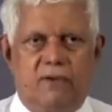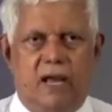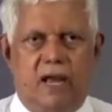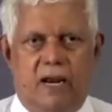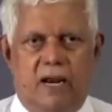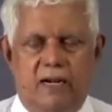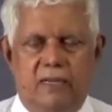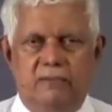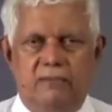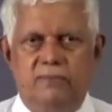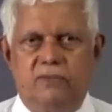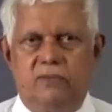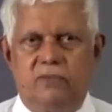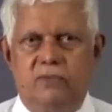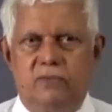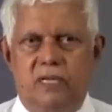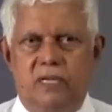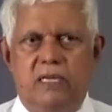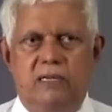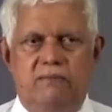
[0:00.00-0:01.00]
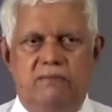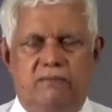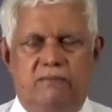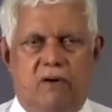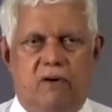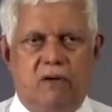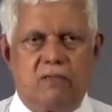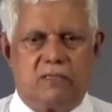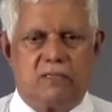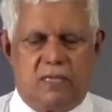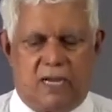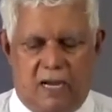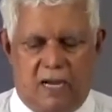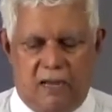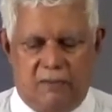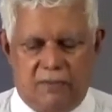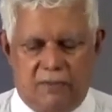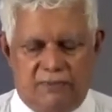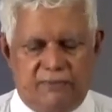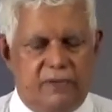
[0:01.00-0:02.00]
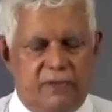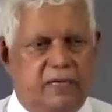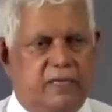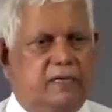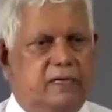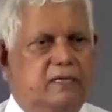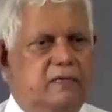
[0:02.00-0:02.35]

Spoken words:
Adam to Eve was, I am afraid.